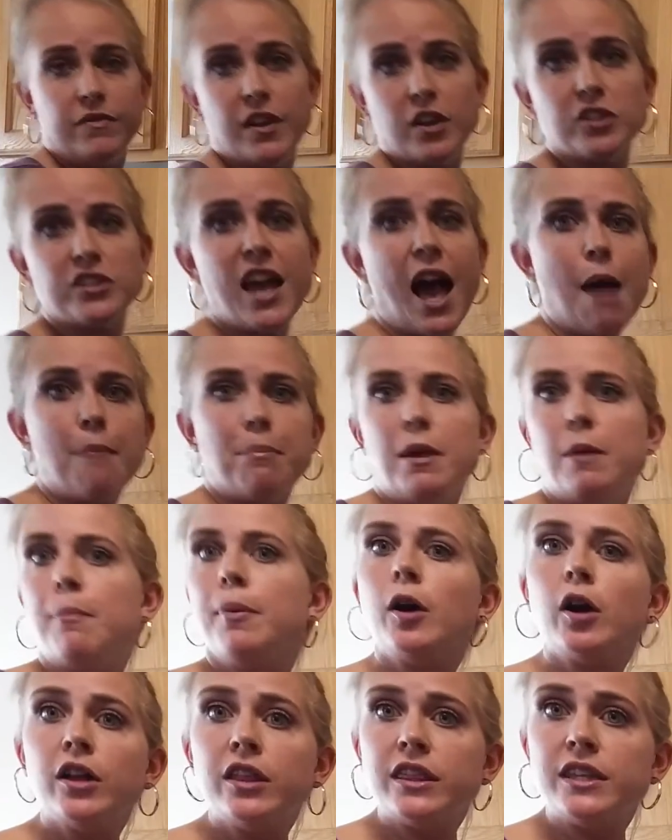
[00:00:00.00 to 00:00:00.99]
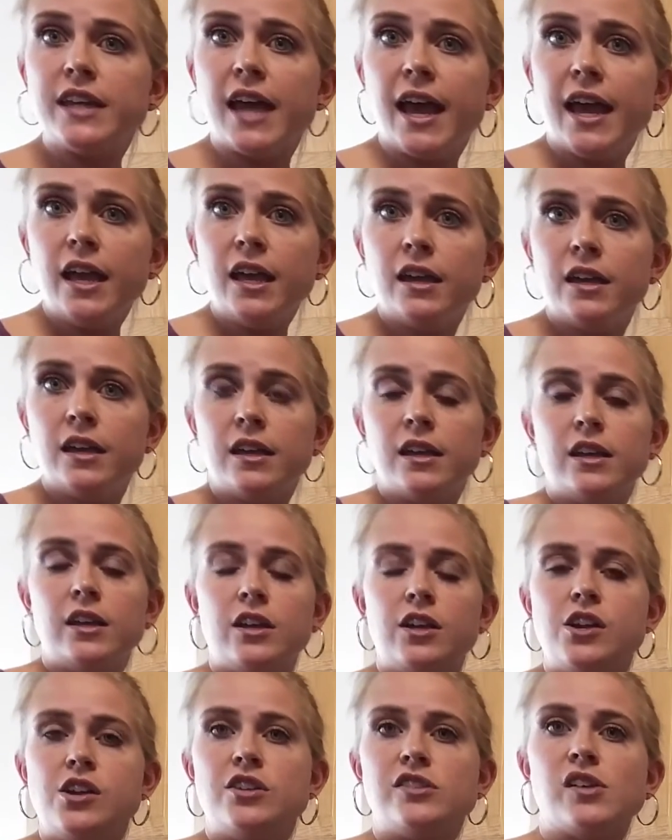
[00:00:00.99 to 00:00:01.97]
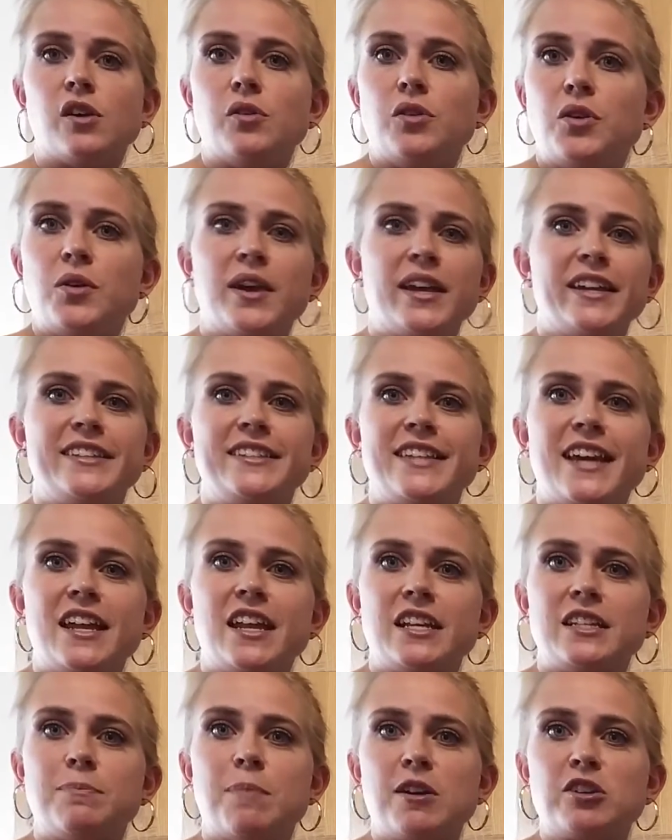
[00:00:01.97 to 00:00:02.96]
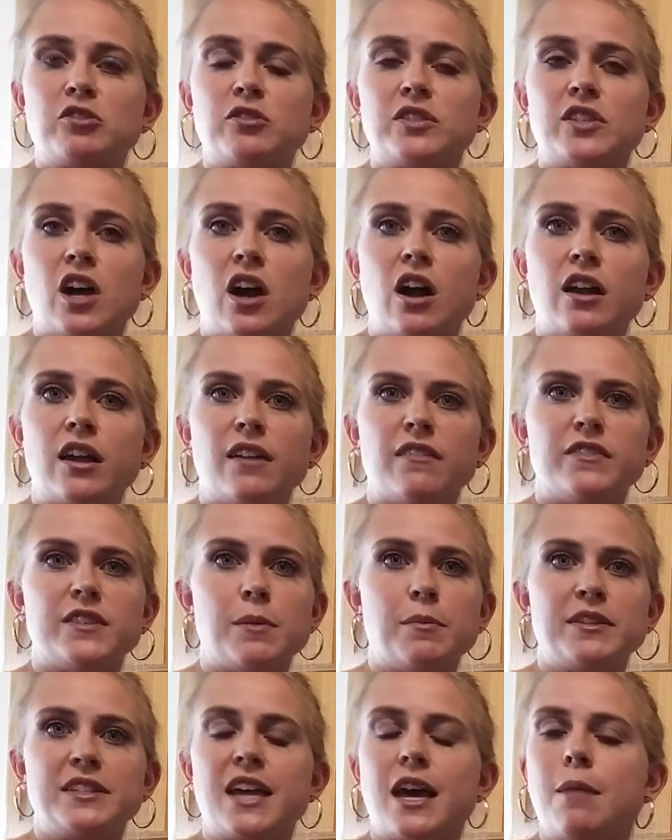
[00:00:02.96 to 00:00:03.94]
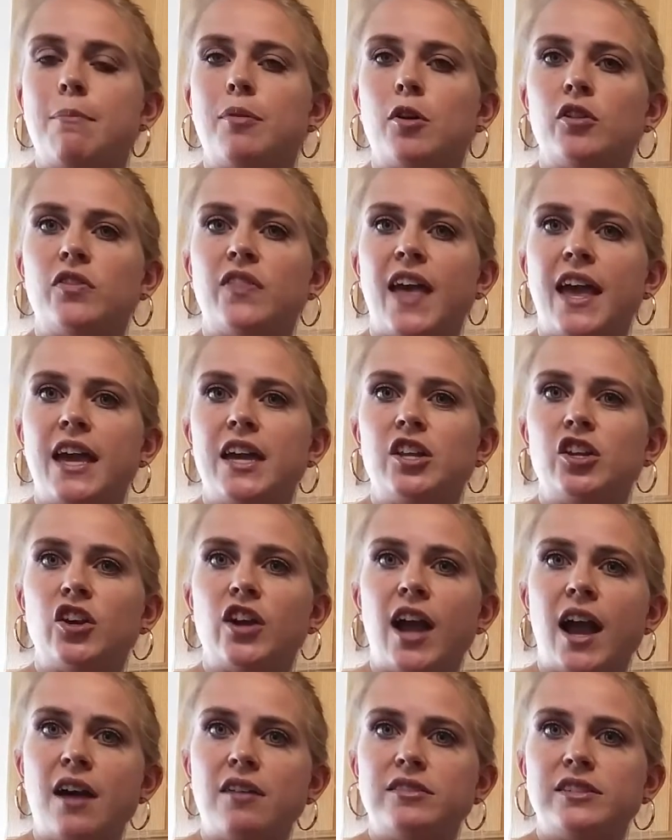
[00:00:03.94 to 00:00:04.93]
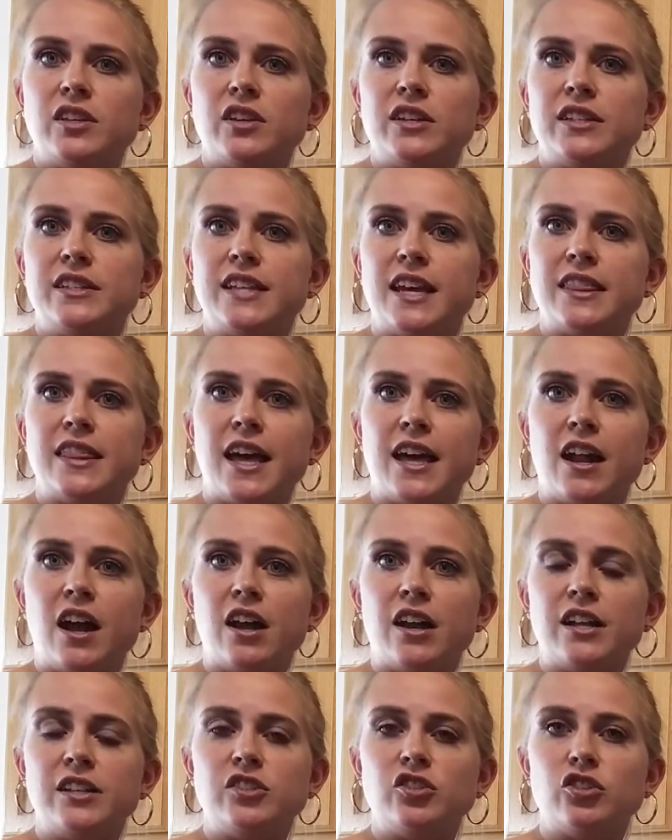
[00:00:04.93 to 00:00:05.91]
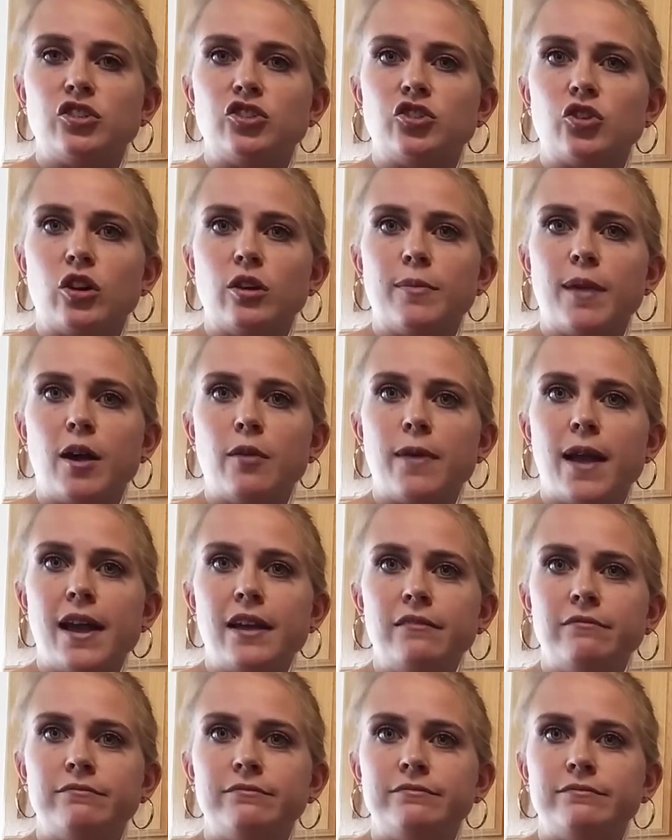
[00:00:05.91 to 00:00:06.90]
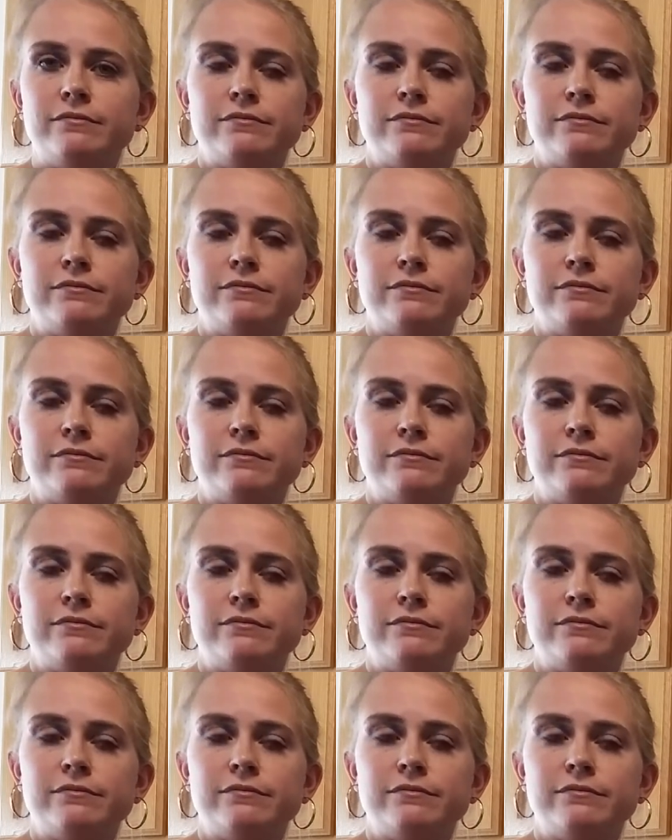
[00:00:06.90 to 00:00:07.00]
There's Happy Birthday. So you could set a special song. If someone's got a birthday in your house, you could set that on as your doorbell ring.